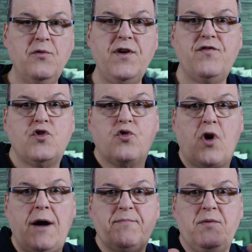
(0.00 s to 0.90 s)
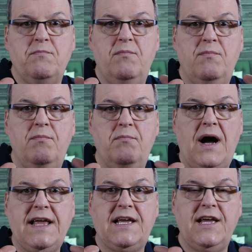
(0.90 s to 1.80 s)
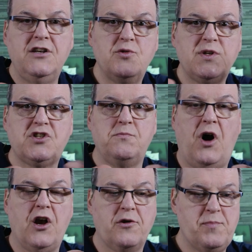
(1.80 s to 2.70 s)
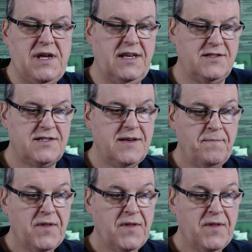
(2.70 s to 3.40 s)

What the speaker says: we've cropped Mike into a smaller piece.